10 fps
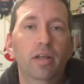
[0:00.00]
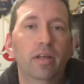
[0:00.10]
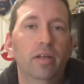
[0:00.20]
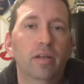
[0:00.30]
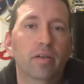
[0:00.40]

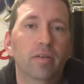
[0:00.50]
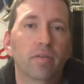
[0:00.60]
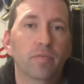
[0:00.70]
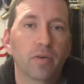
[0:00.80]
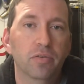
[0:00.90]
in the
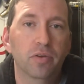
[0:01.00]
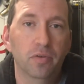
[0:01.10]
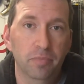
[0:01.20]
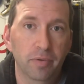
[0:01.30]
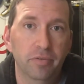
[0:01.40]
first
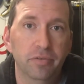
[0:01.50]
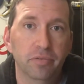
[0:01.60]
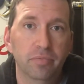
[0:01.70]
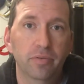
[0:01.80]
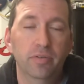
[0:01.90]
Ghostbusters
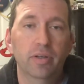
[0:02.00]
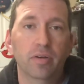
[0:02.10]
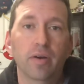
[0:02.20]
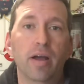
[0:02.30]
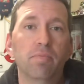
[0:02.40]
movie and
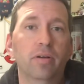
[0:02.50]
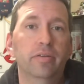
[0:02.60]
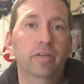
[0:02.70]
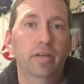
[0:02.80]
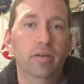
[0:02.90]
grab
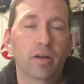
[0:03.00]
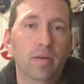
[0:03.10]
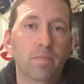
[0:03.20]
onto Egon.